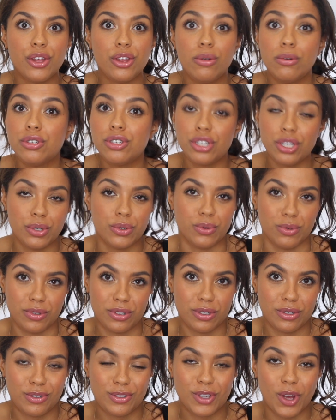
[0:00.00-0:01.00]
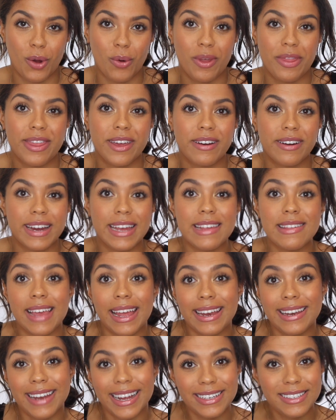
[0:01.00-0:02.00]
you choose. So there is
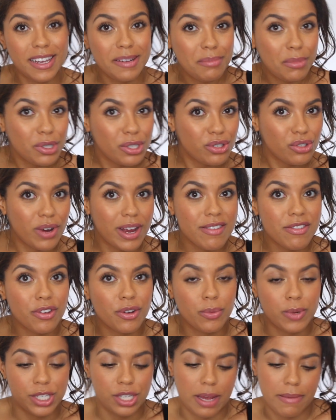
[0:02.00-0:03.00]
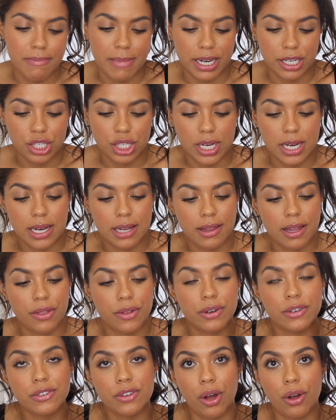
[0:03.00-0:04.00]
a nighttime moisturizer, which I mentioned, then
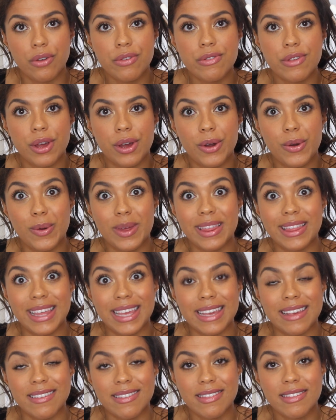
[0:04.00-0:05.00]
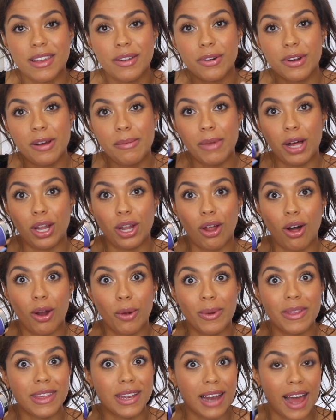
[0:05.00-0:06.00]
there's also the serum
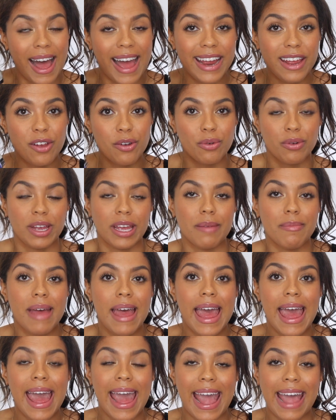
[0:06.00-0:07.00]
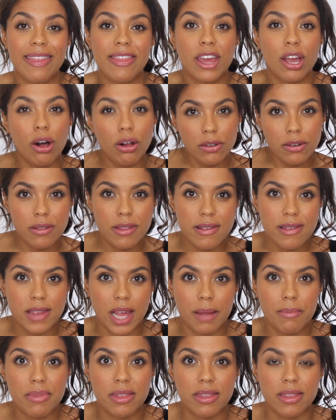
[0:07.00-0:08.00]
along with an eye cream, and they all do the
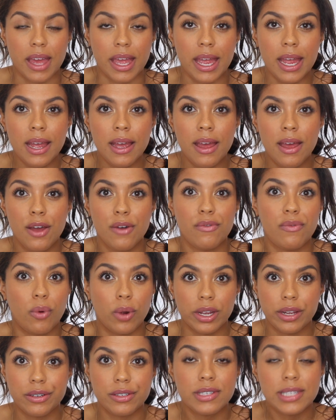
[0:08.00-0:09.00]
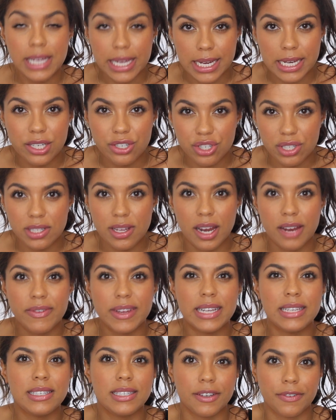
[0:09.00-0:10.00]
same thing for your skin, just kind of
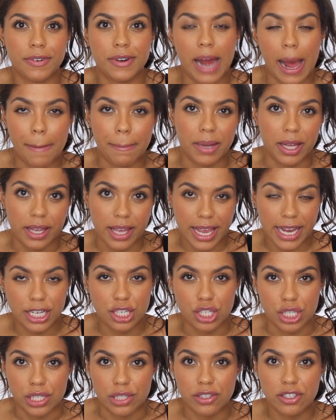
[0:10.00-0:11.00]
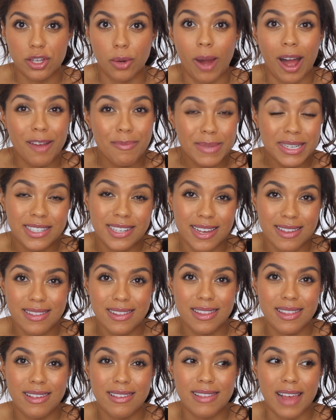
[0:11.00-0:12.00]
in different applications. So I've been
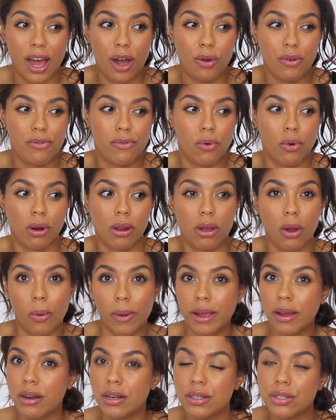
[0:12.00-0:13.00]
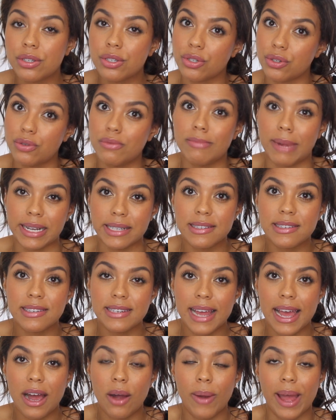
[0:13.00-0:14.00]
testing these out for going on two
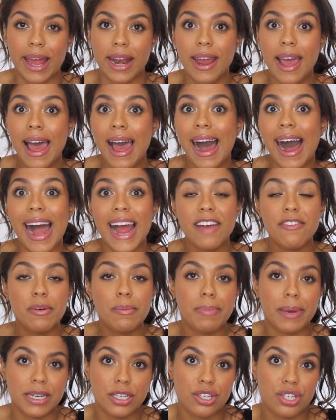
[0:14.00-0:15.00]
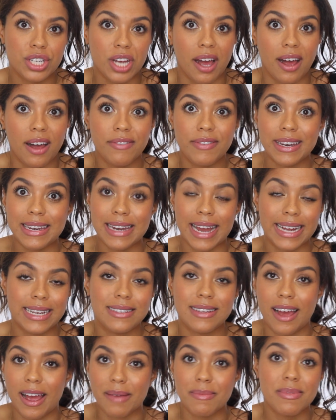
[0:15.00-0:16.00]
months now, and I have a bunch of
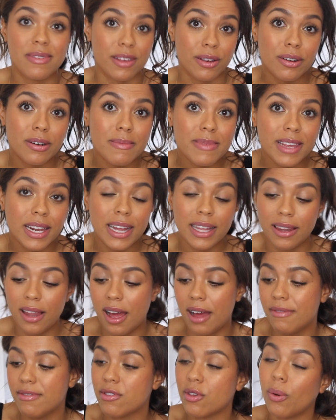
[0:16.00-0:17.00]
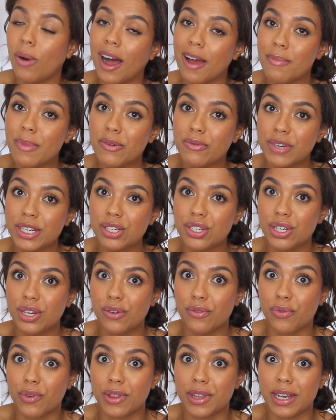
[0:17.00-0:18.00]
nighttime serums that I love, so I've been
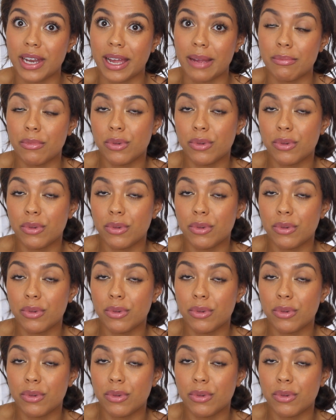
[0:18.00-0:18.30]
reaching for the night